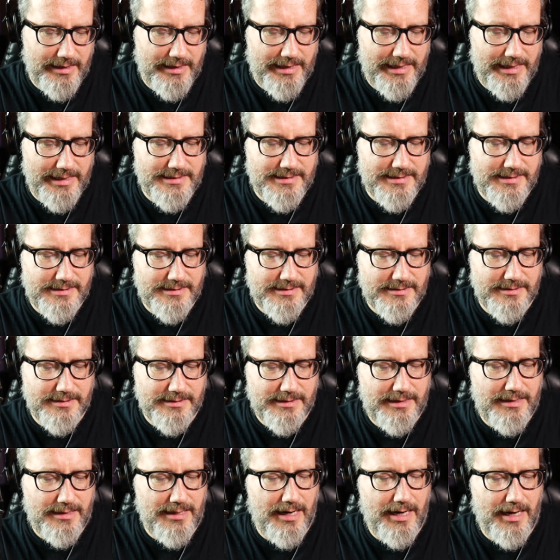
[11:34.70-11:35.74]
It's
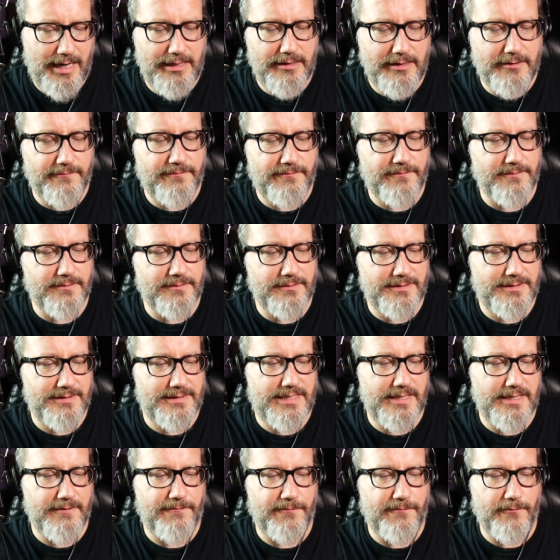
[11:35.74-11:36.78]
kind of
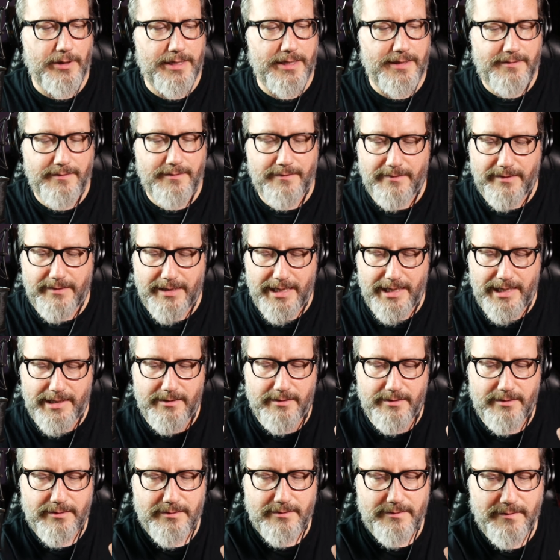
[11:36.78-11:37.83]
different
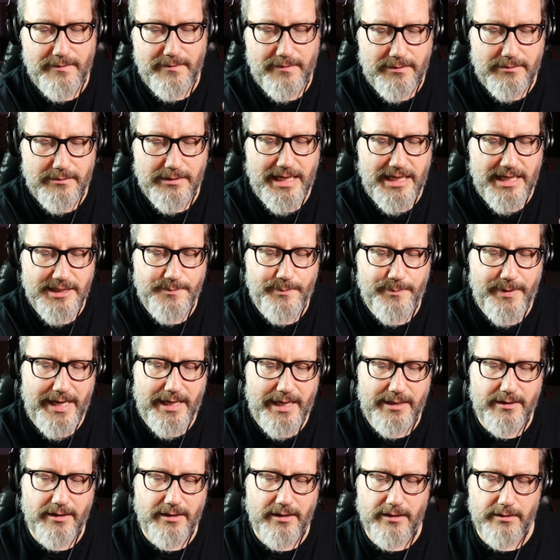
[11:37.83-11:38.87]
than the glass
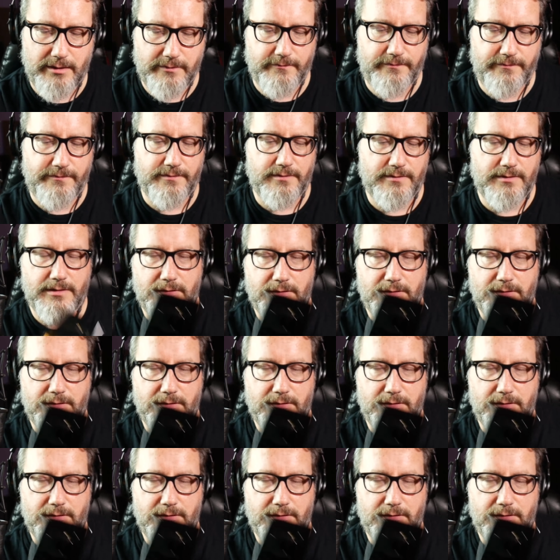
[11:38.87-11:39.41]
back of